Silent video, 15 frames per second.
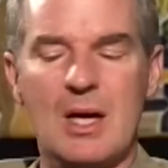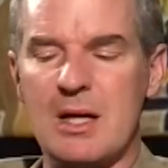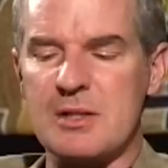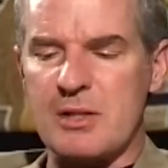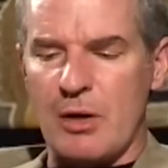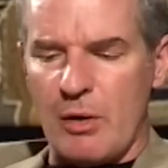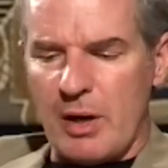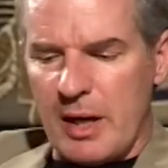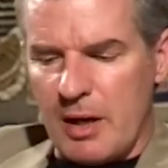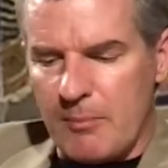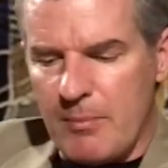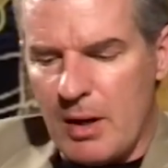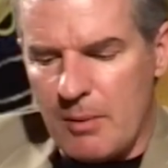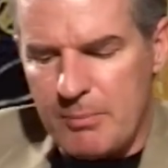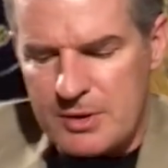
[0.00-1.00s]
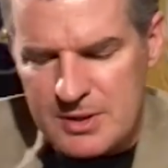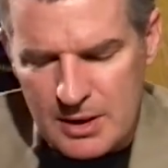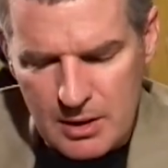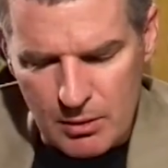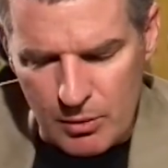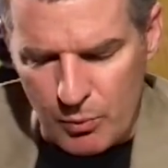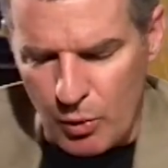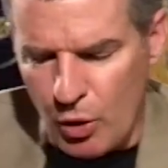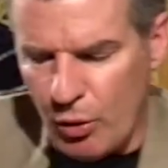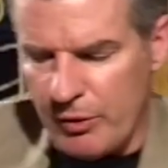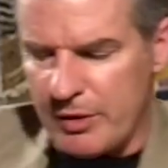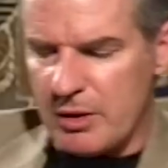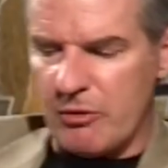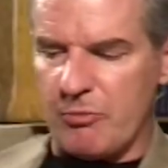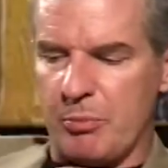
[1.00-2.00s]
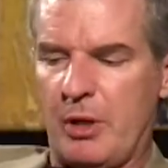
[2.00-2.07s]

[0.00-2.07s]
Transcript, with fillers: Is there a, a particular role that you've